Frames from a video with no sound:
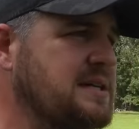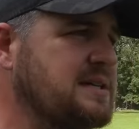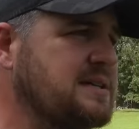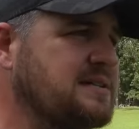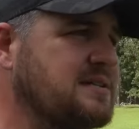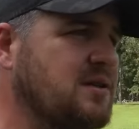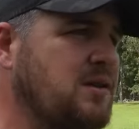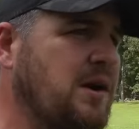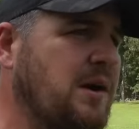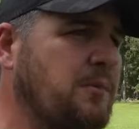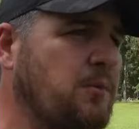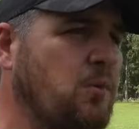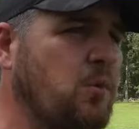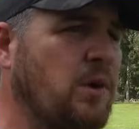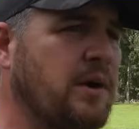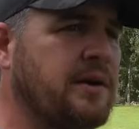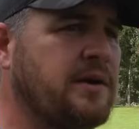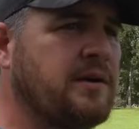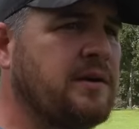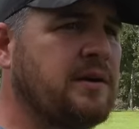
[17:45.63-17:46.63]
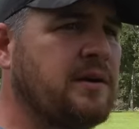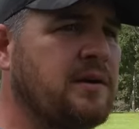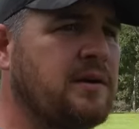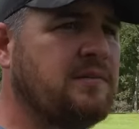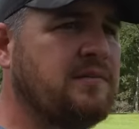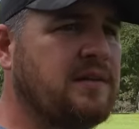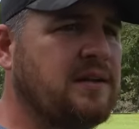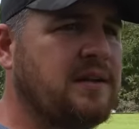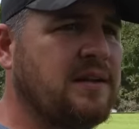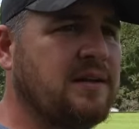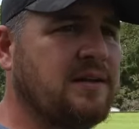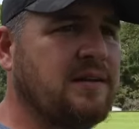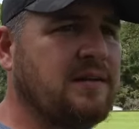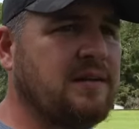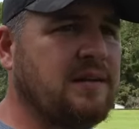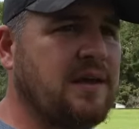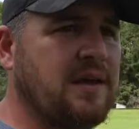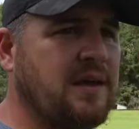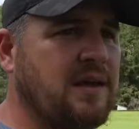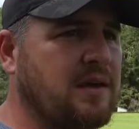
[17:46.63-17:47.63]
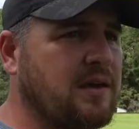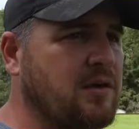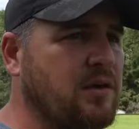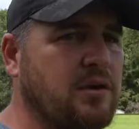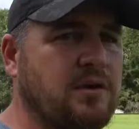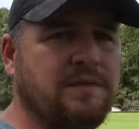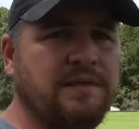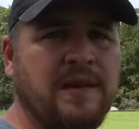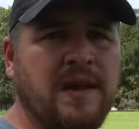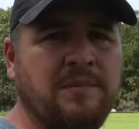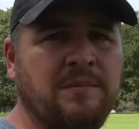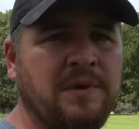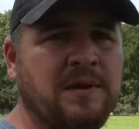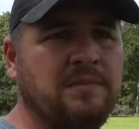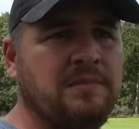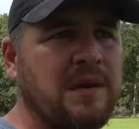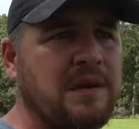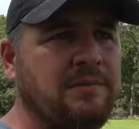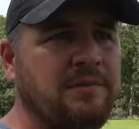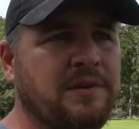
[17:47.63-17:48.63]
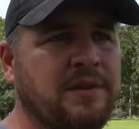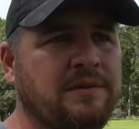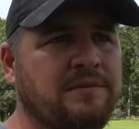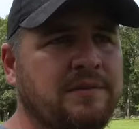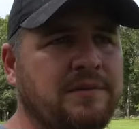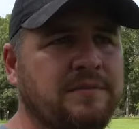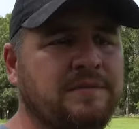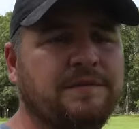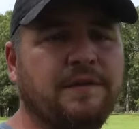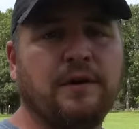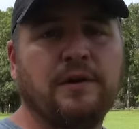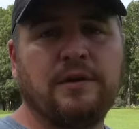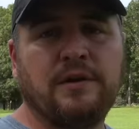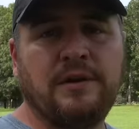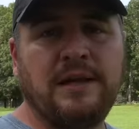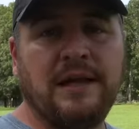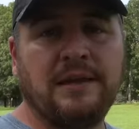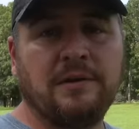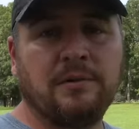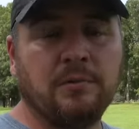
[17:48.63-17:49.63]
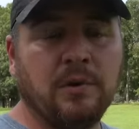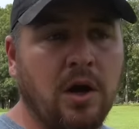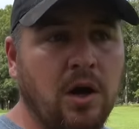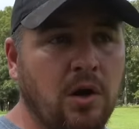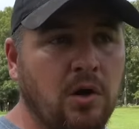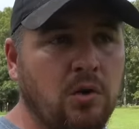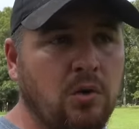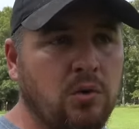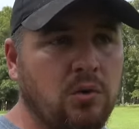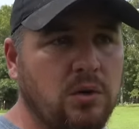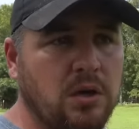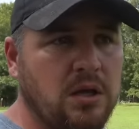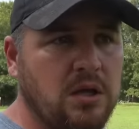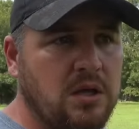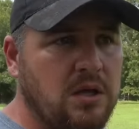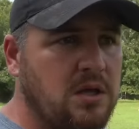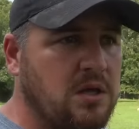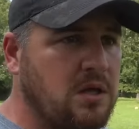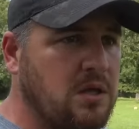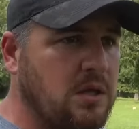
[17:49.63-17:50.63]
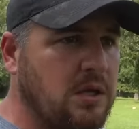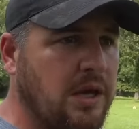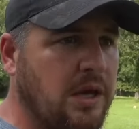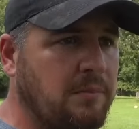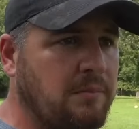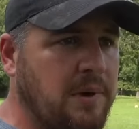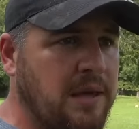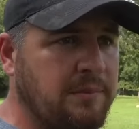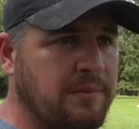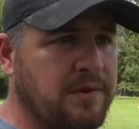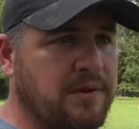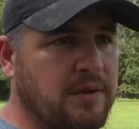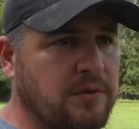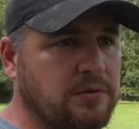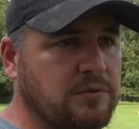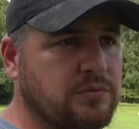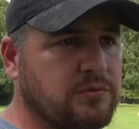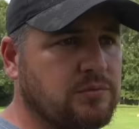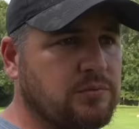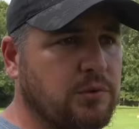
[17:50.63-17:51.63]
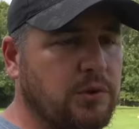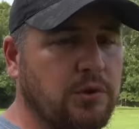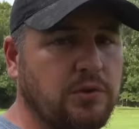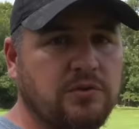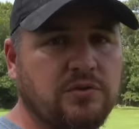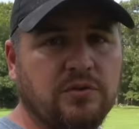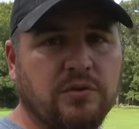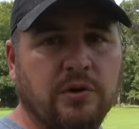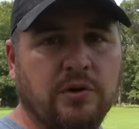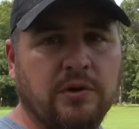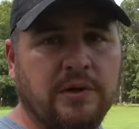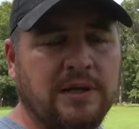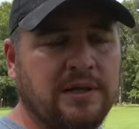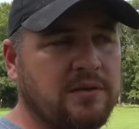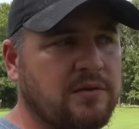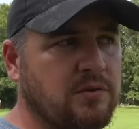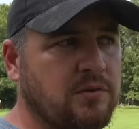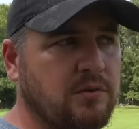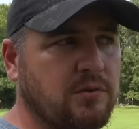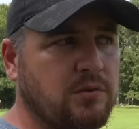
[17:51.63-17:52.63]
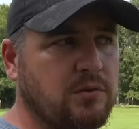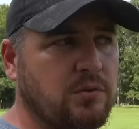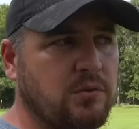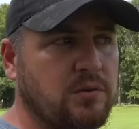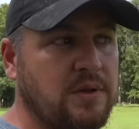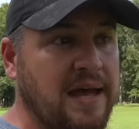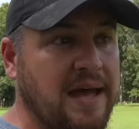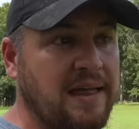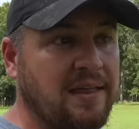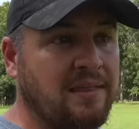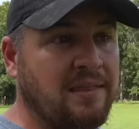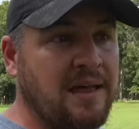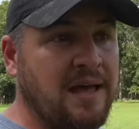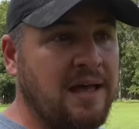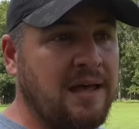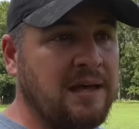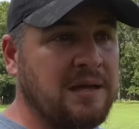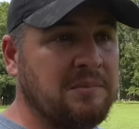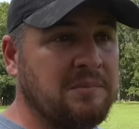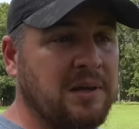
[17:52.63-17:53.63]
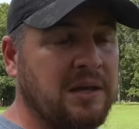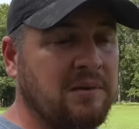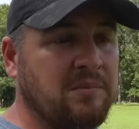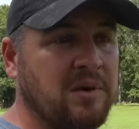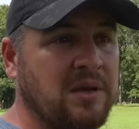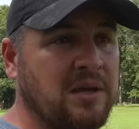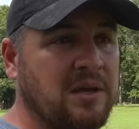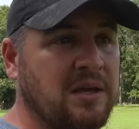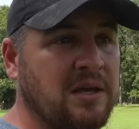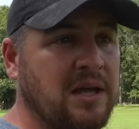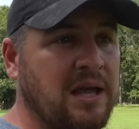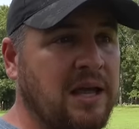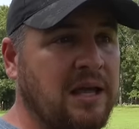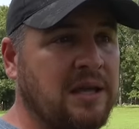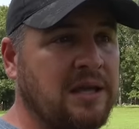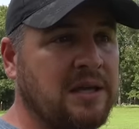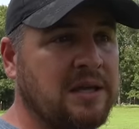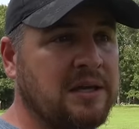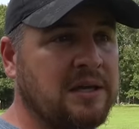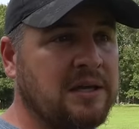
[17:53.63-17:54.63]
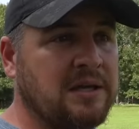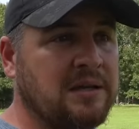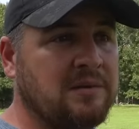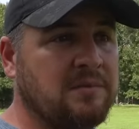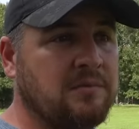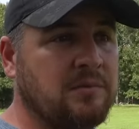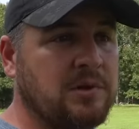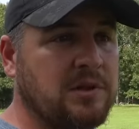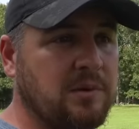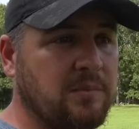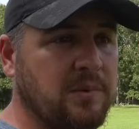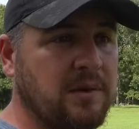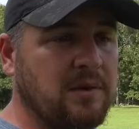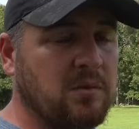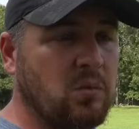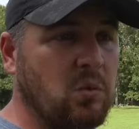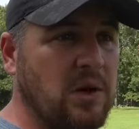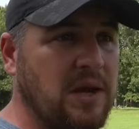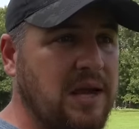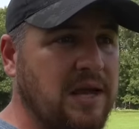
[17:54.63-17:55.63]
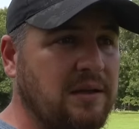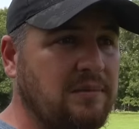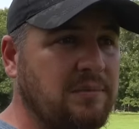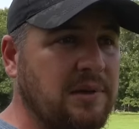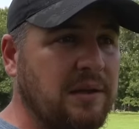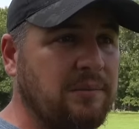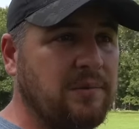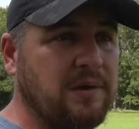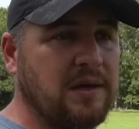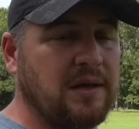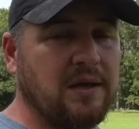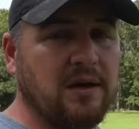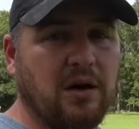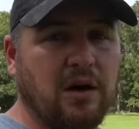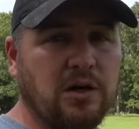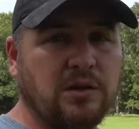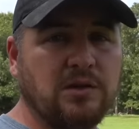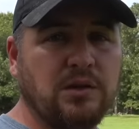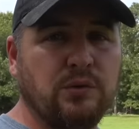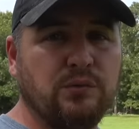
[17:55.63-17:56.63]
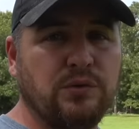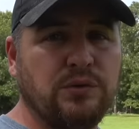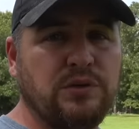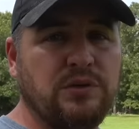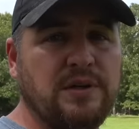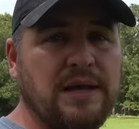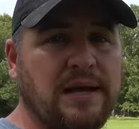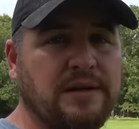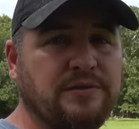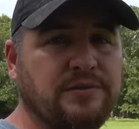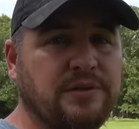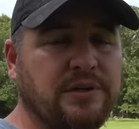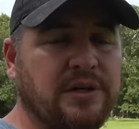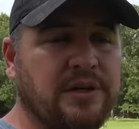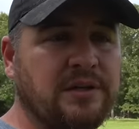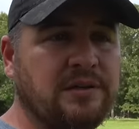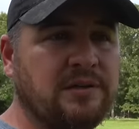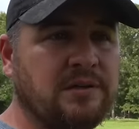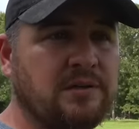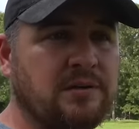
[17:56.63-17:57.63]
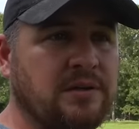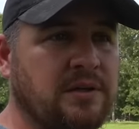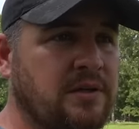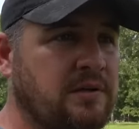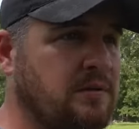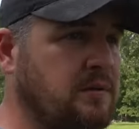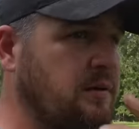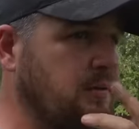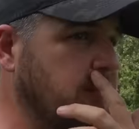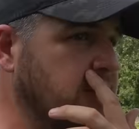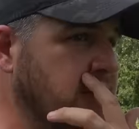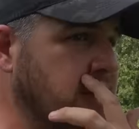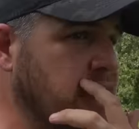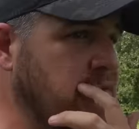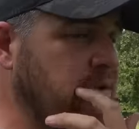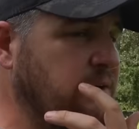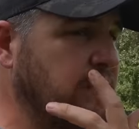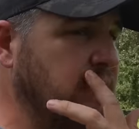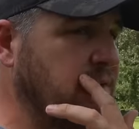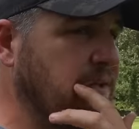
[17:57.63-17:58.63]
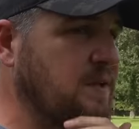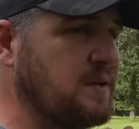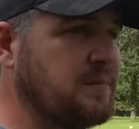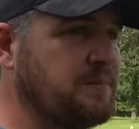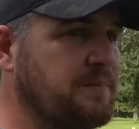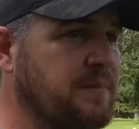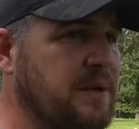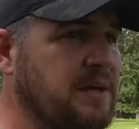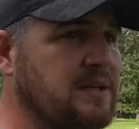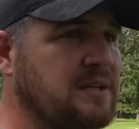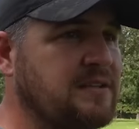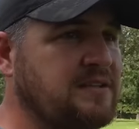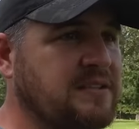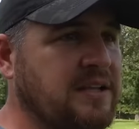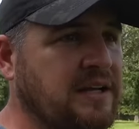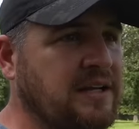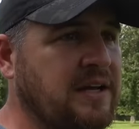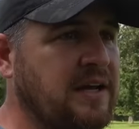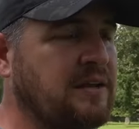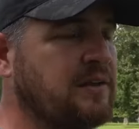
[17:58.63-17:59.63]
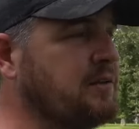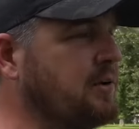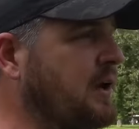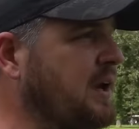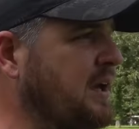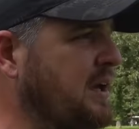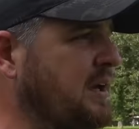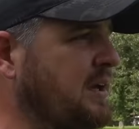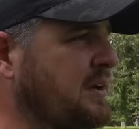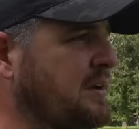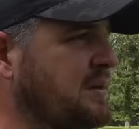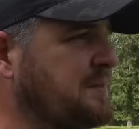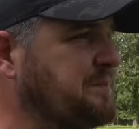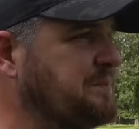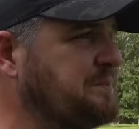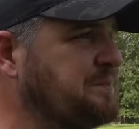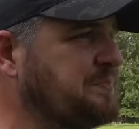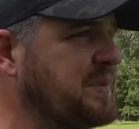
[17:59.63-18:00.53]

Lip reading: So I'm wondering if it didn't, it could have came in maybe even further down the road, and maybe those roots grew into that line maybe, and with it being wet, maybe it arced over to that tree and little Henry was underneath it, staying out of the rain.